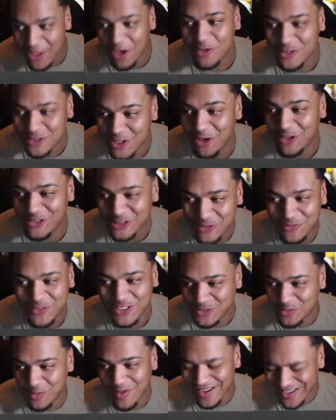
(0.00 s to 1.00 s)
of those goals you've
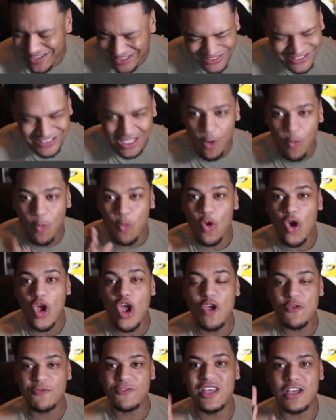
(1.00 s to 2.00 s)
just witnessed are
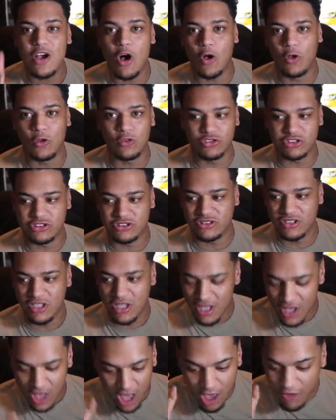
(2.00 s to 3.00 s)
worthy goals
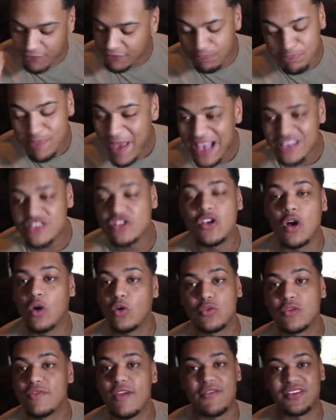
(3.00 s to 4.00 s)
of best
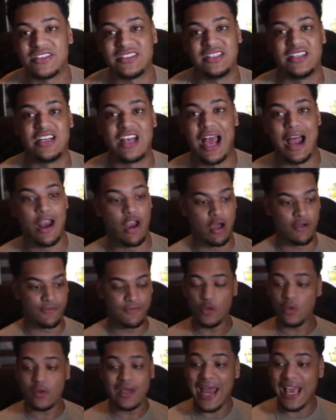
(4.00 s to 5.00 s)
goals we've ever seen in our life.
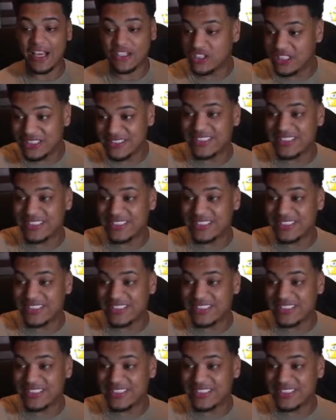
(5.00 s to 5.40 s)
You could actually